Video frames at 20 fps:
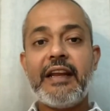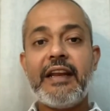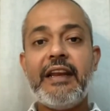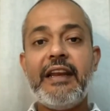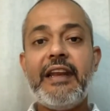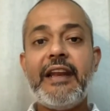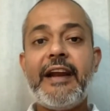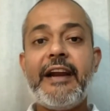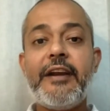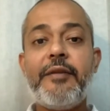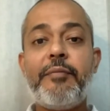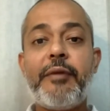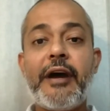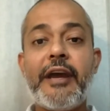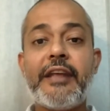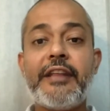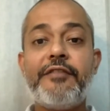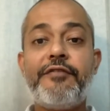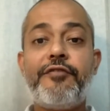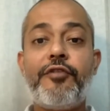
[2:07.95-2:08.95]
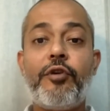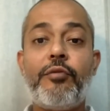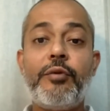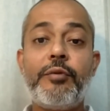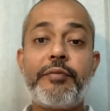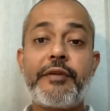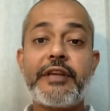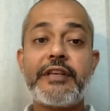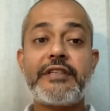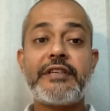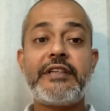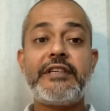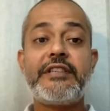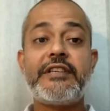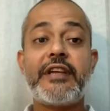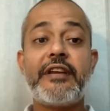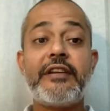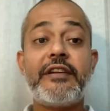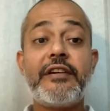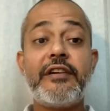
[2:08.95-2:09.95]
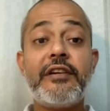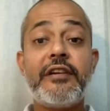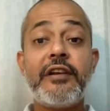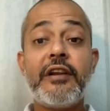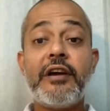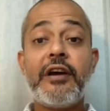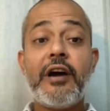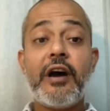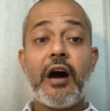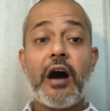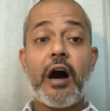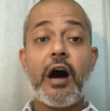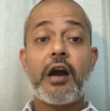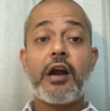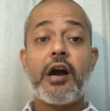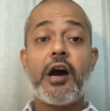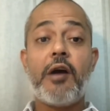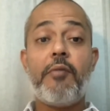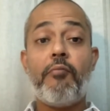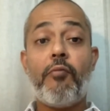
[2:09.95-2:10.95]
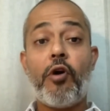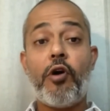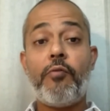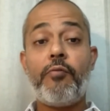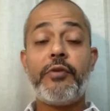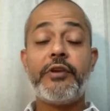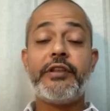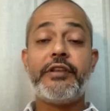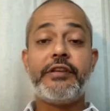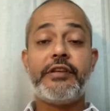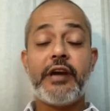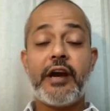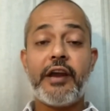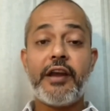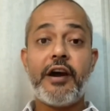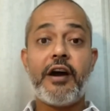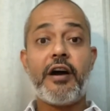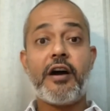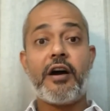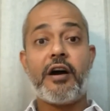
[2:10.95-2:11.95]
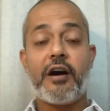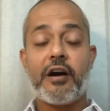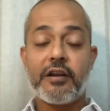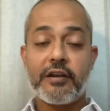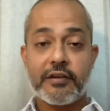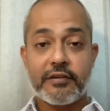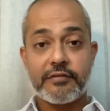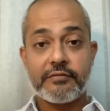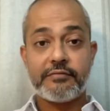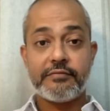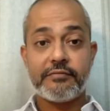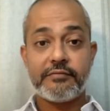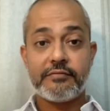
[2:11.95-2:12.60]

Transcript: led by the former President General Aga Mohammad Yahya Khan.